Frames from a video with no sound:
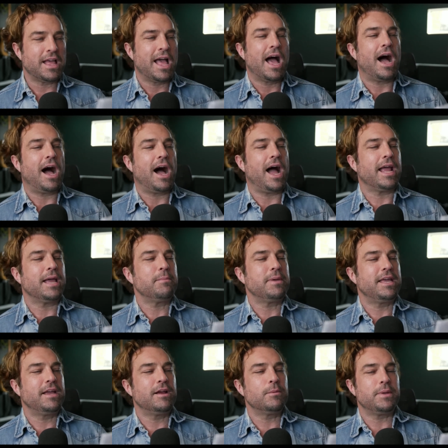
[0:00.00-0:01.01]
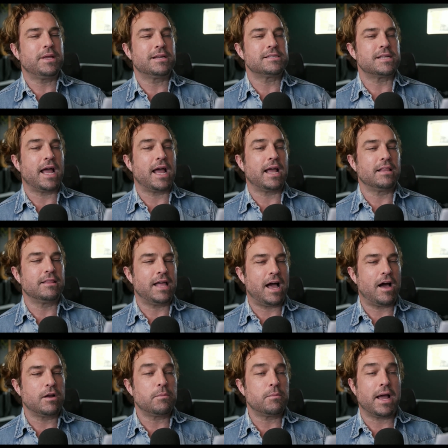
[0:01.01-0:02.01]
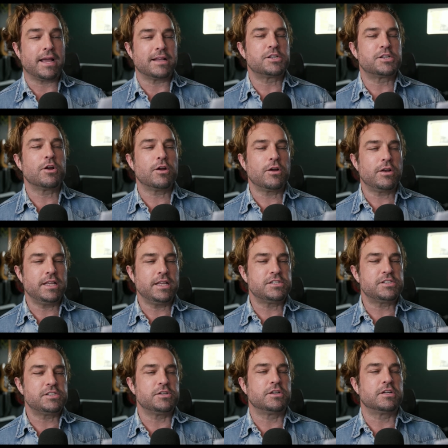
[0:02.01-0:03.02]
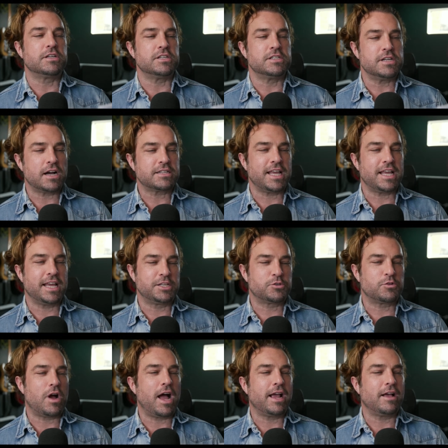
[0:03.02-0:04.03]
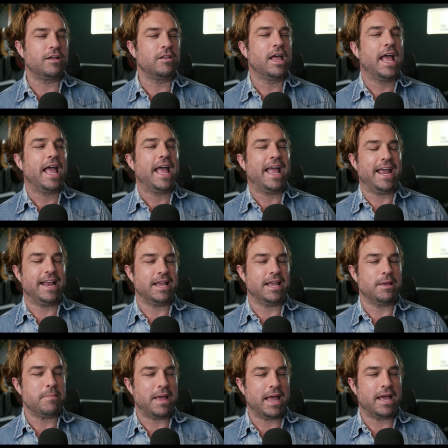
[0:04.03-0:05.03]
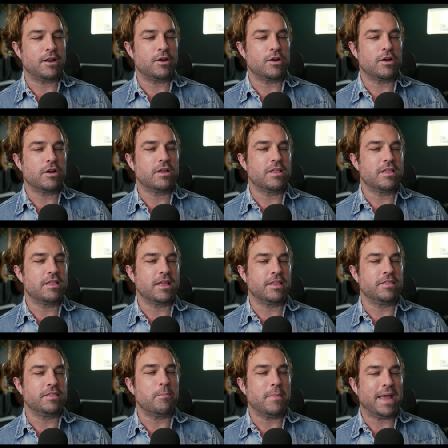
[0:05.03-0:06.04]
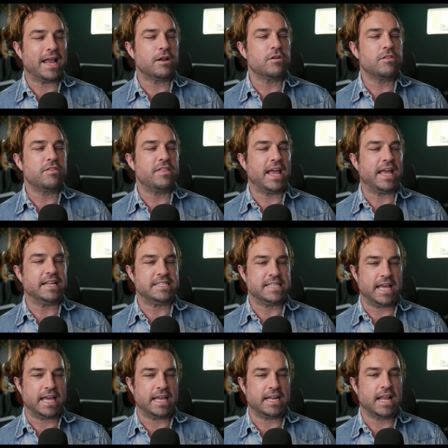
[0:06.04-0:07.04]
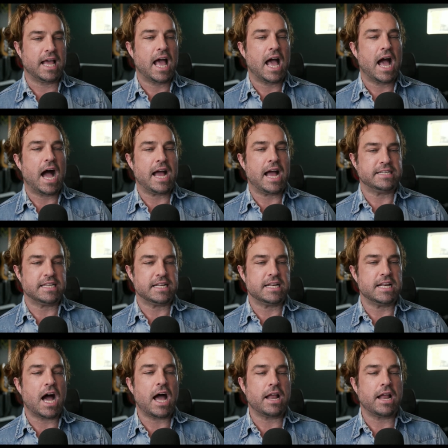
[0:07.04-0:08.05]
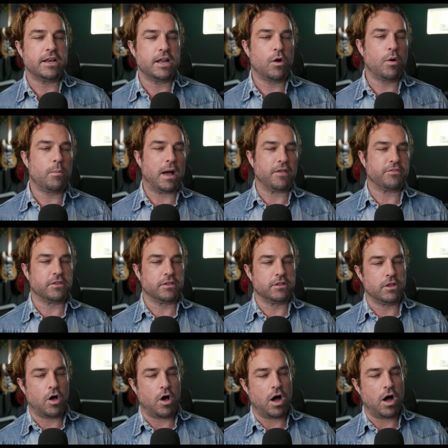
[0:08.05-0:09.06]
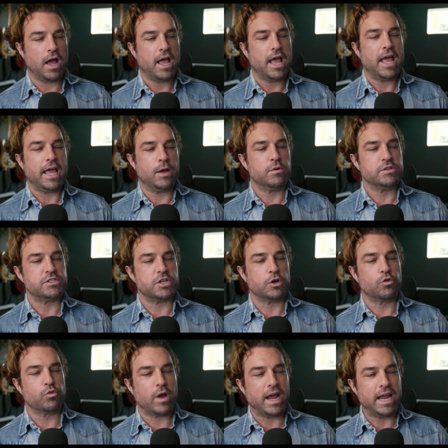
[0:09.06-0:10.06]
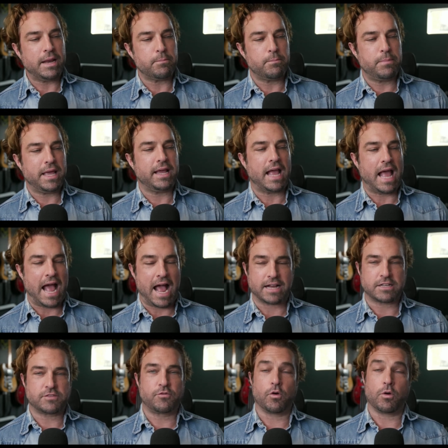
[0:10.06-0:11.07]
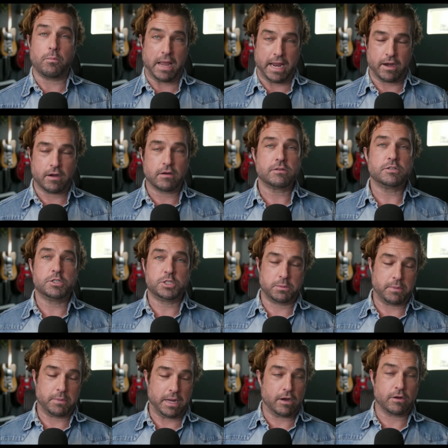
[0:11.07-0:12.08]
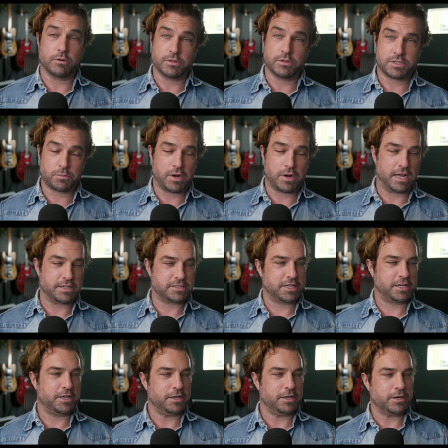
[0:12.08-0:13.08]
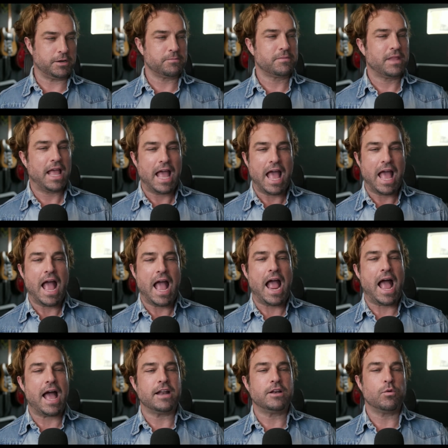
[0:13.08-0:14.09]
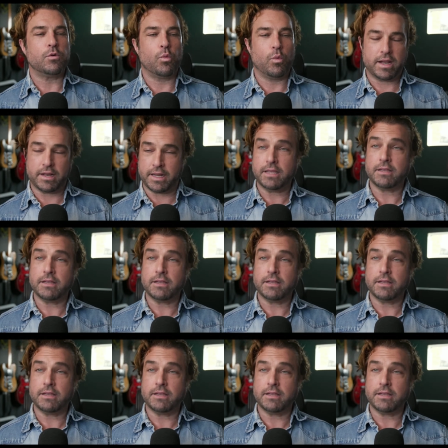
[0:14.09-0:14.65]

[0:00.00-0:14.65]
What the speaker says: I am here because I allowed my attorneys to conduct a trial in the manner they did. I did not know about the law. It was a great big act for Jim Mayer, who was the prosecutor, and Whitney,